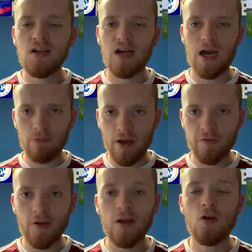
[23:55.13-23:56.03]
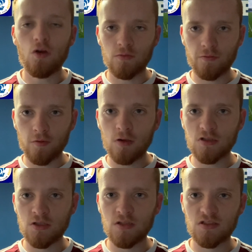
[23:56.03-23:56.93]
However,
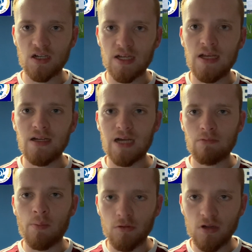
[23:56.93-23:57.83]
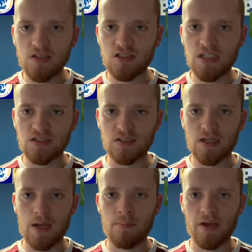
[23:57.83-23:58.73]
unfortunately, our pre-season
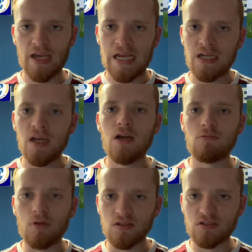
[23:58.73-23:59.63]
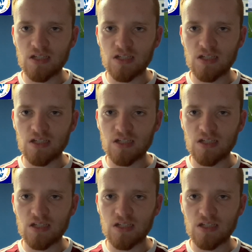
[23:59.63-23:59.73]
campaign was